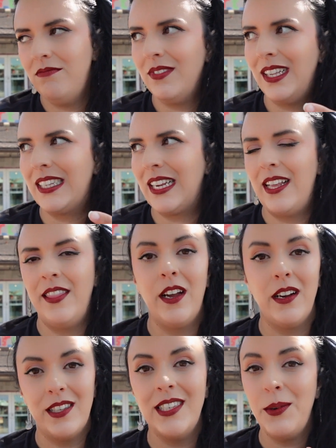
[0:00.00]
let's get in there
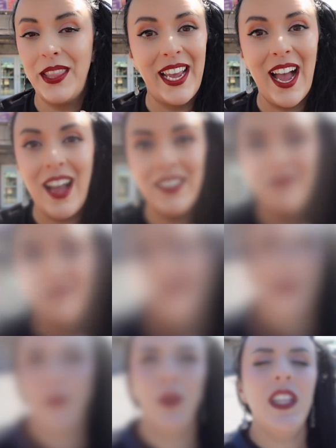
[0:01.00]
and see what they got.
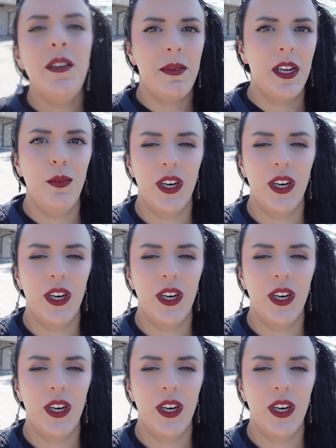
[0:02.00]
Now, I will admit,